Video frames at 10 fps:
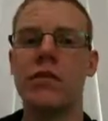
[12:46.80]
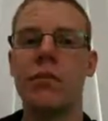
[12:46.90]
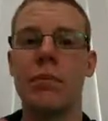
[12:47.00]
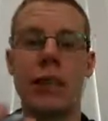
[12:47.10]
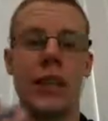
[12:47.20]

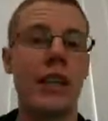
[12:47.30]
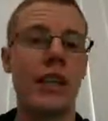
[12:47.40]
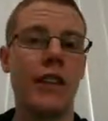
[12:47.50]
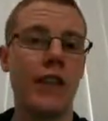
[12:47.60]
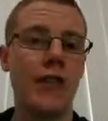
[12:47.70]

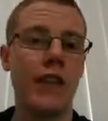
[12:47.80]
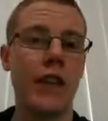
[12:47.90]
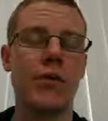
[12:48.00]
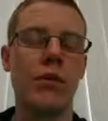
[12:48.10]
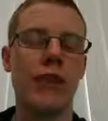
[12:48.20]
particularly, for
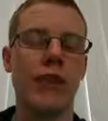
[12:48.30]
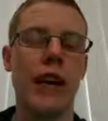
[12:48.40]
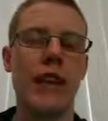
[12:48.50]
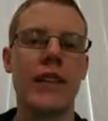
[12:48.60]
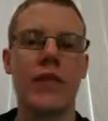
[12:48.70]
example, in the
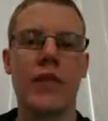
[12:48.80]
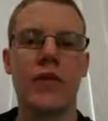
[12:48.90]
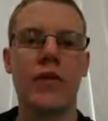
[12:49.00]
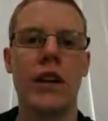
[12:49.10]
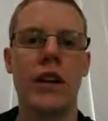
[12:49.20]
case
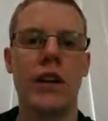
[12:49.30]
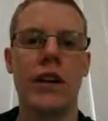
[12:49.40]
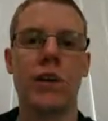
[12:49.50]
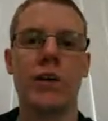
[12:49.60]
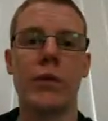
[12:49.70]
that
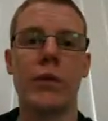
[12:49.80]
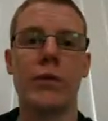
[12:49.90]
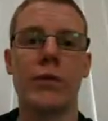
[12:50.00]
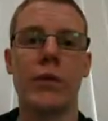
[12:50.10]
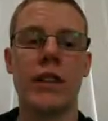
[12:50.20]
we were
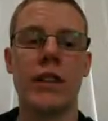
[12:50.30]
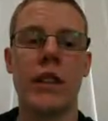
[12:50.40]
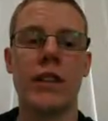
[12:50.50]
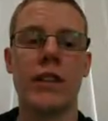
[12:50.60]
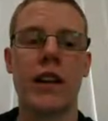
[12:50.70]

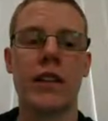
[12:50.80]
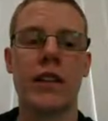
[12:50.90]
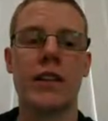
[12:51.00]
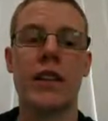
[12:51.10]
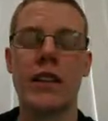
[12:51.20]
discussed as a
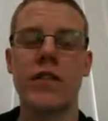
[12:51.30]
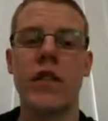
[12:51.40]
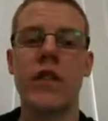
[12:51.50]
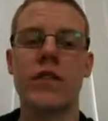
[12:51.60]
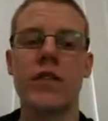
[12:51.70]

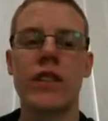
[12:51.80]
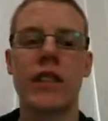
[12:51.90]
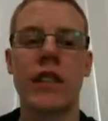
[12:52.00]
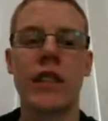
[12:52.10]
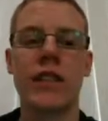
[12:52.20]
disadvantage of the
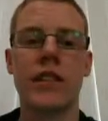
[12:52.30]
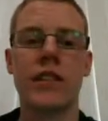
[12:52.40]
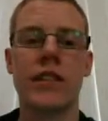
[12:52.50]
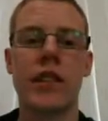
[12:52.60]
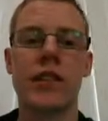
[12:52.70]
static
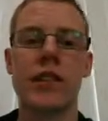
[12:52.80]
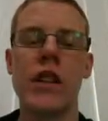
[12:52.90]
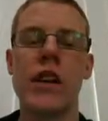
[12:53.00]
situation,